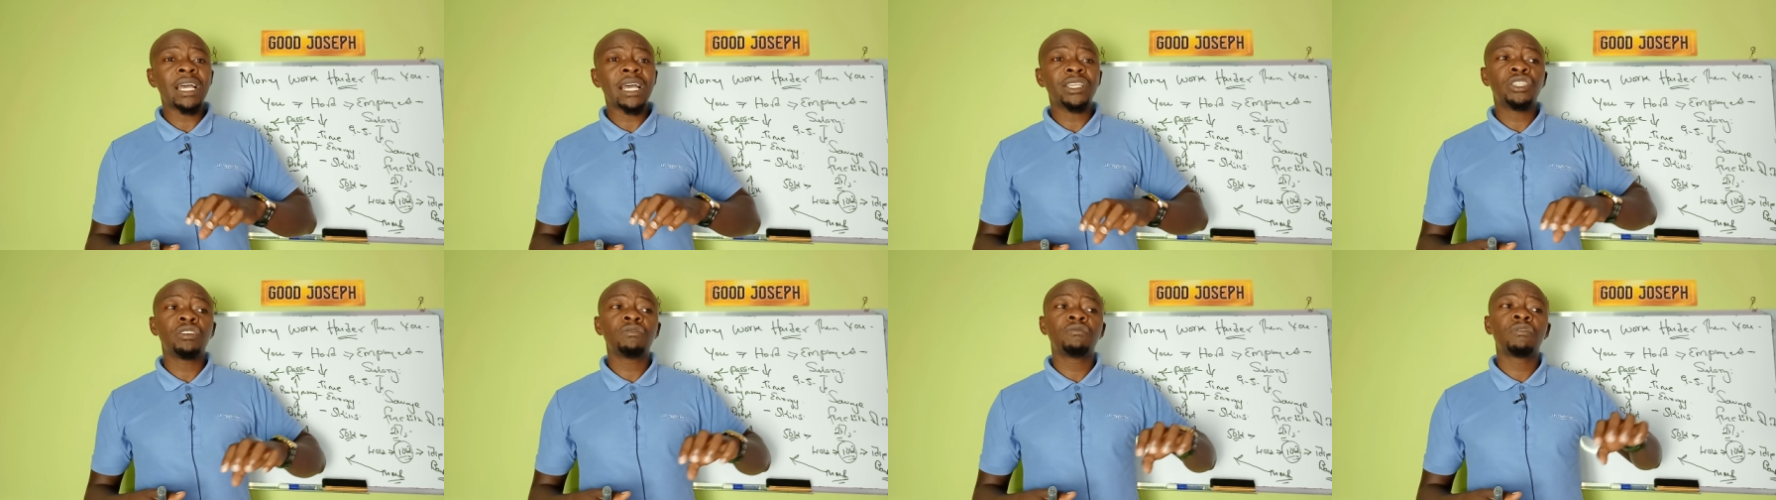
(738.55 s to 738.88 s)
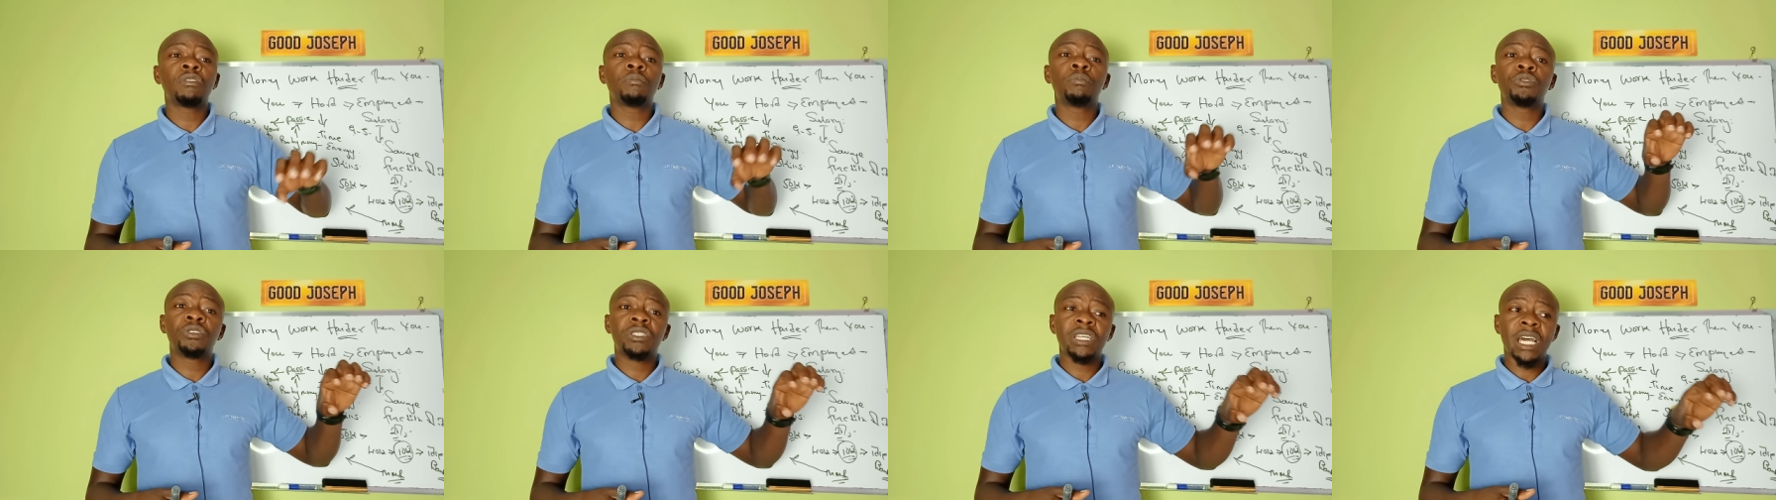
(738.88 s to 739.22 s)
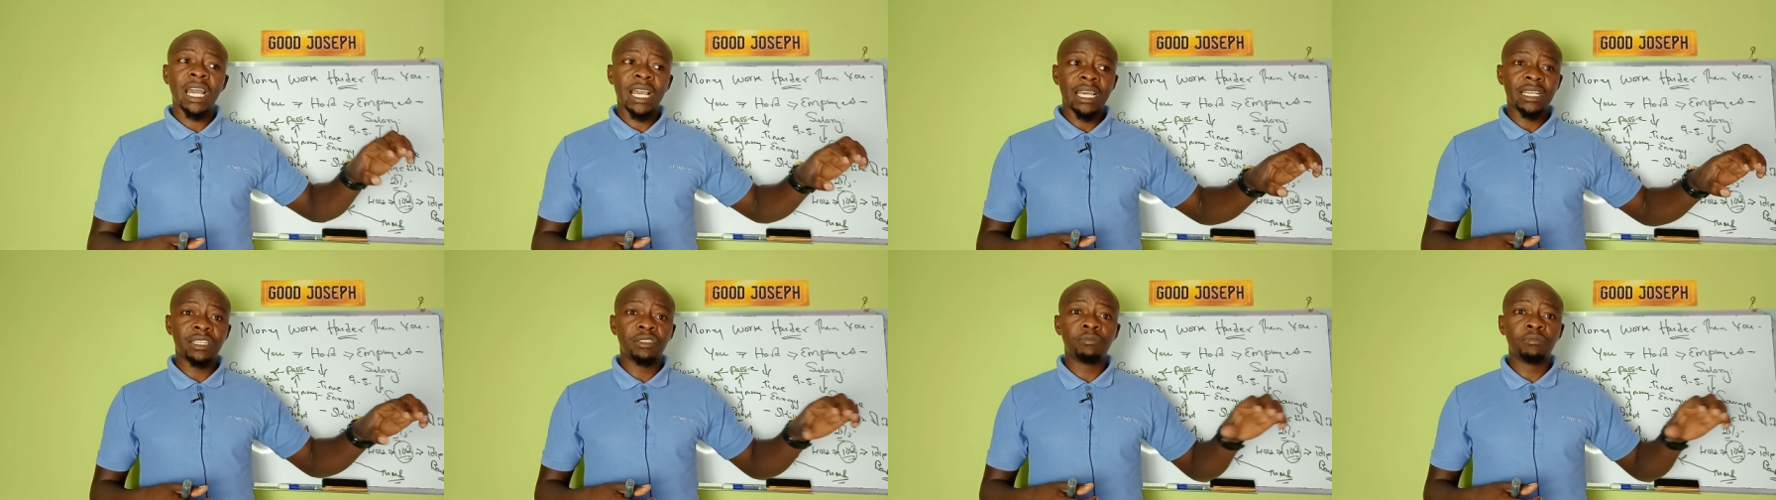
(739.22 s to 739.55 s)
achievable
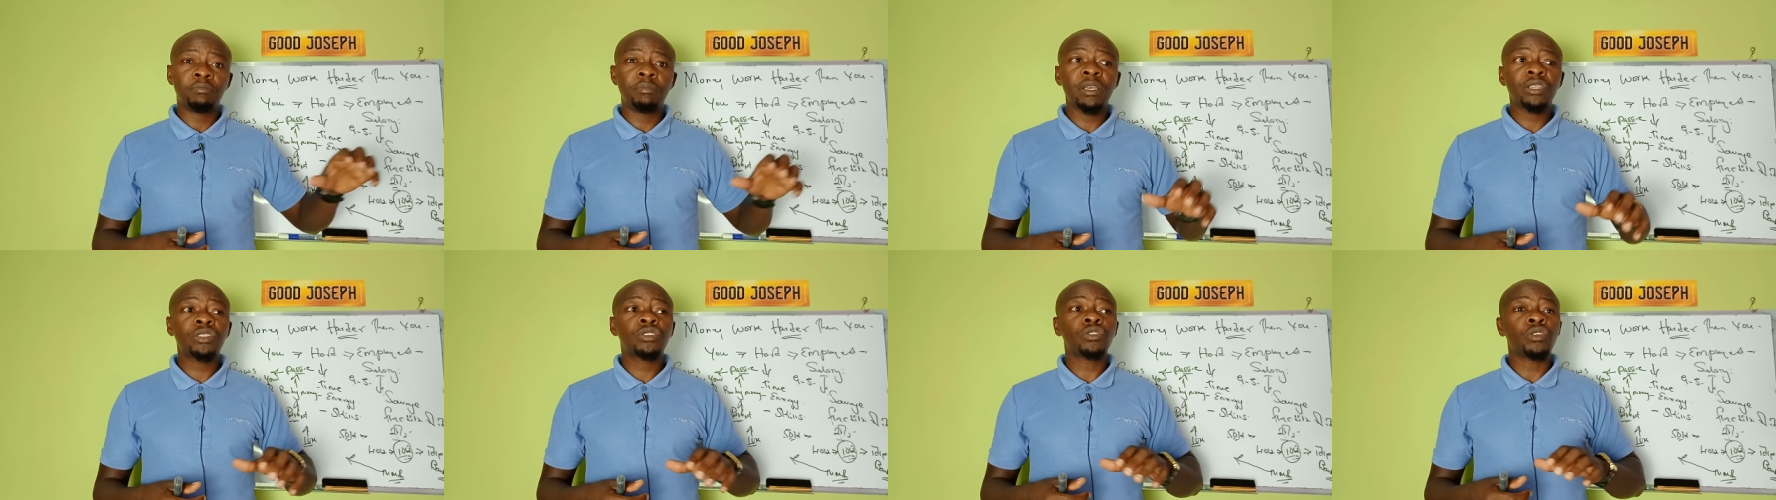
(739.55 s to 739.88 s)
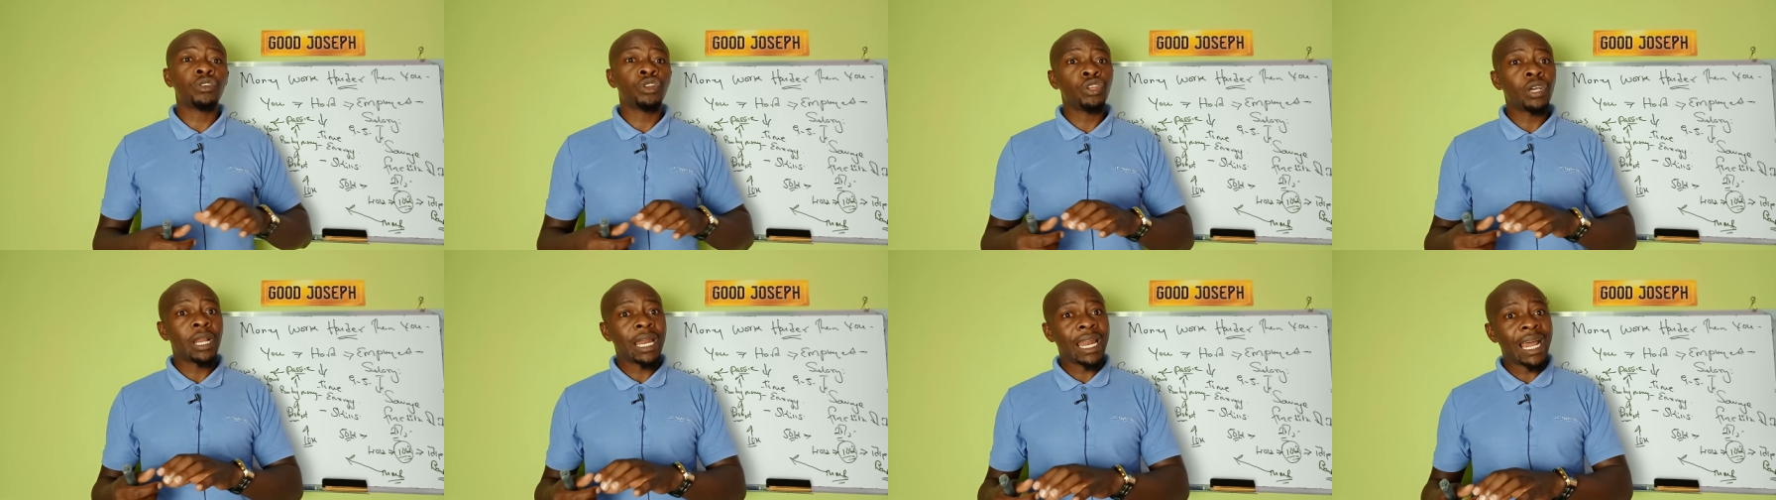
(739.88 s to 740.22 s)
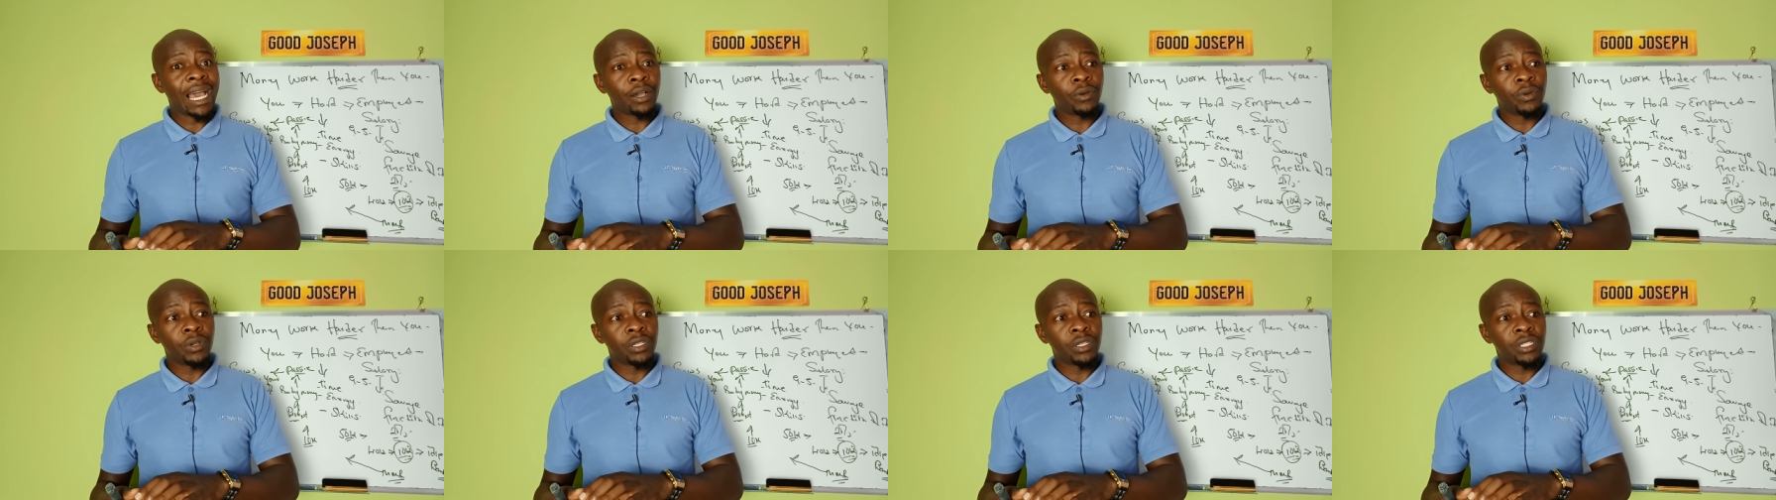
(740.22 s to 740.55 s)
targets based on your
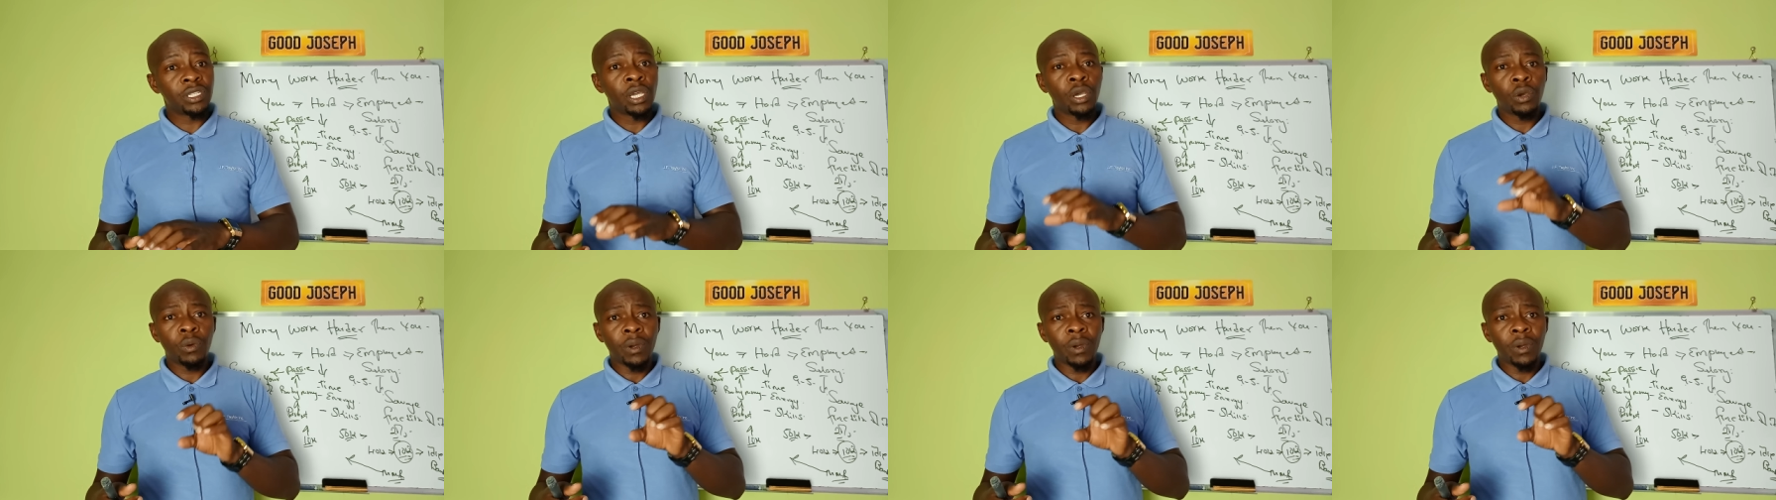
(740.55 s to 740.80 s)
language.